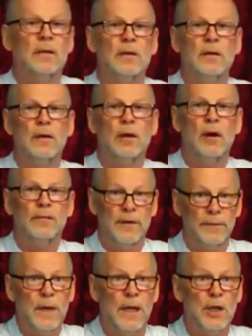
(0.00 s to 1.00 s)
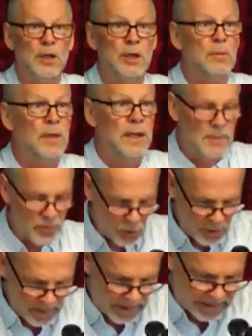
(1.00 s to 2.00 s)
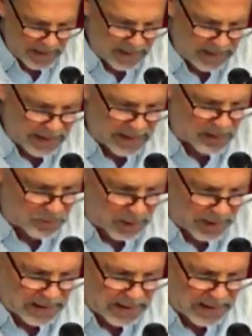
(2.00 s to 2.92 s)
of the flesh, and we'll hear more about that next week.